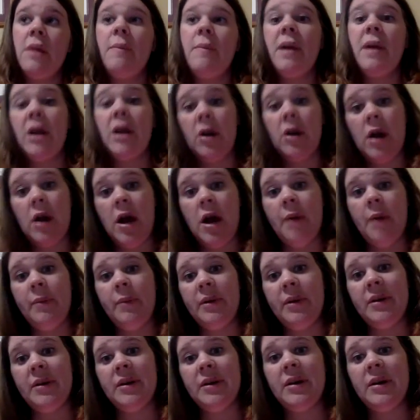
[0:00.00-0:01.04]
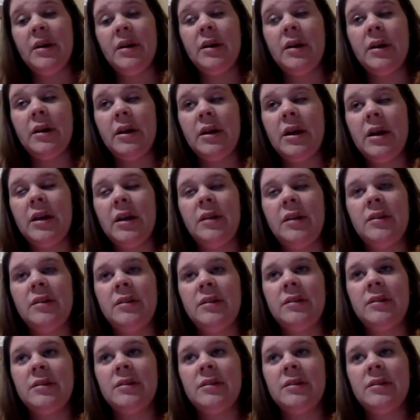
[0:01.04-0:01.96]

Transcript: pick her up, and